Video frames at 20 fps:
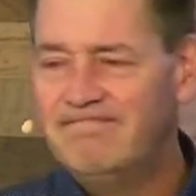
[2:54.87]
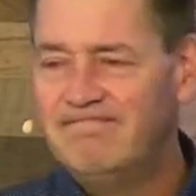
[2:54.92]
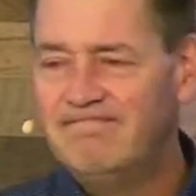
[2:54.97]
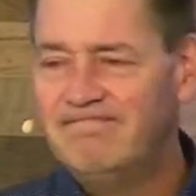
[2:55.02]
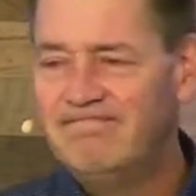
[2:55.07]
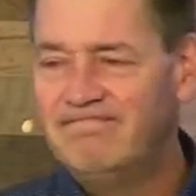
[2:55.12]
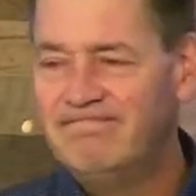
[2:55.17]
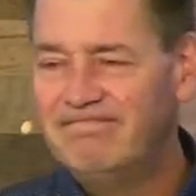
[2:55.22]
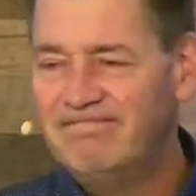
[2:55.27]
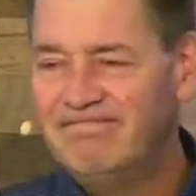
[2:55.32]

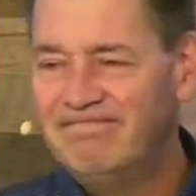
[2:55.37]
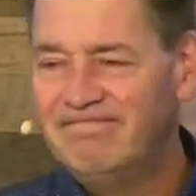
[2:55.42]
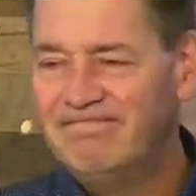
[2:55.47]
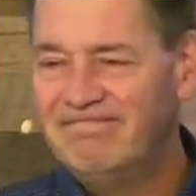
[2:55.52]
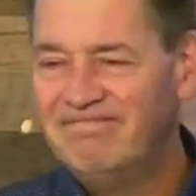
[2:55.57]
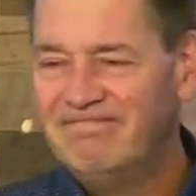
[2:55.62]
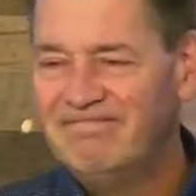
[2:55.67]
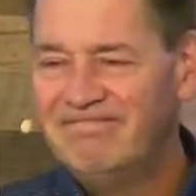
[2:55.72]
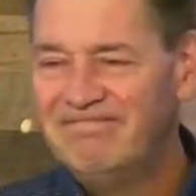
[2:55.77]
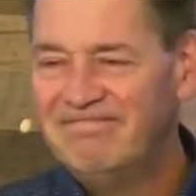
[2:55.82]

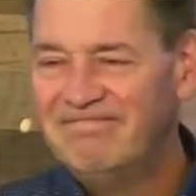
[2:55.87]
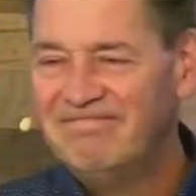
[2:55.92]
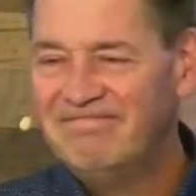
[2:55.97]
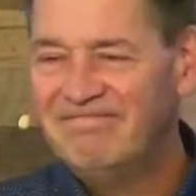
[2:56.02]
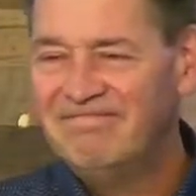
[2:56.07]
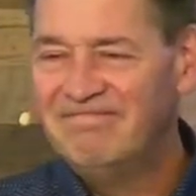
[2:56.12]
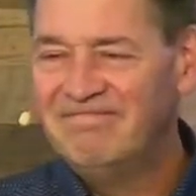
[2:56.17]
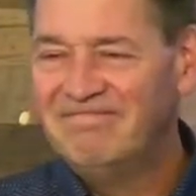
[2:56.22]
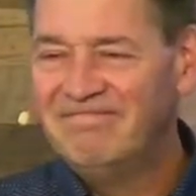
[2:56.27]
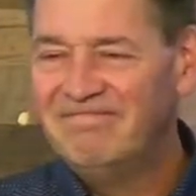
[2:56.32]

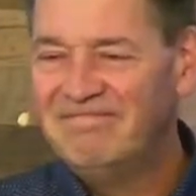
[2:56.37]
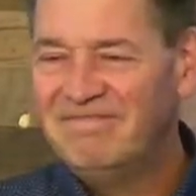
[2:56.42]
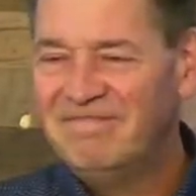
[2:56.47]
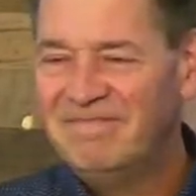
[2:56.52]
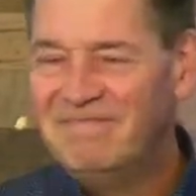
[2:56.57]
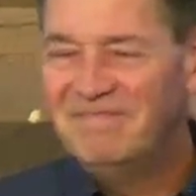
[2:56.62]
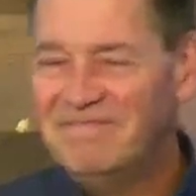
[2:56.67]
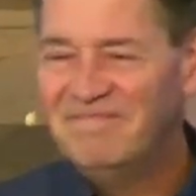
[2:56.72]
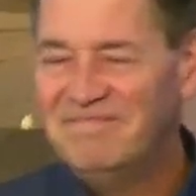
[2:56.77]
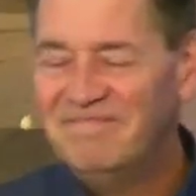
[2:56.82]

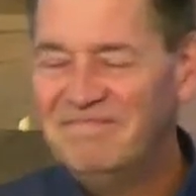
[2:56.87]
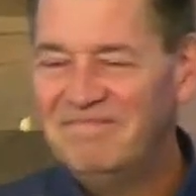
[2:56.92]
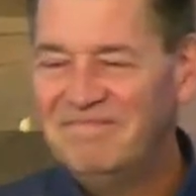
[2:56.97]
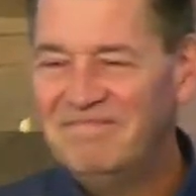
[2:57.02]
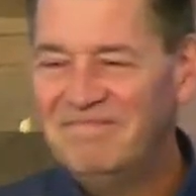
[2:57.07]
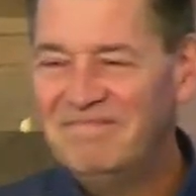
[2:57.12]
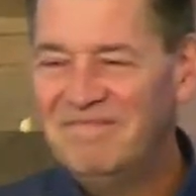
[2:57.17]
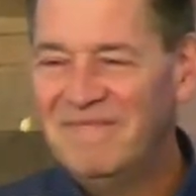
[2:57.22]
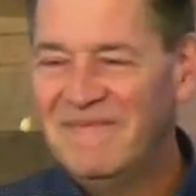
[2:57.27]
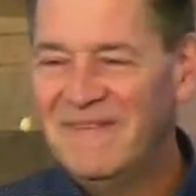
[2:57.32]

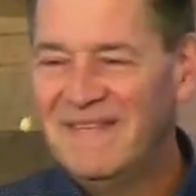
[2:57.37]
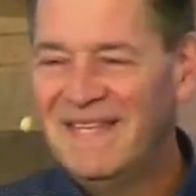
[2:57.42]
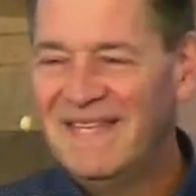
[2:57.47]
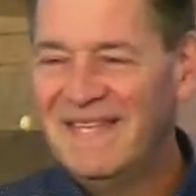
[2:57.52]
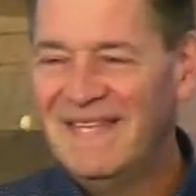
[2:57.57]
Nothing is said.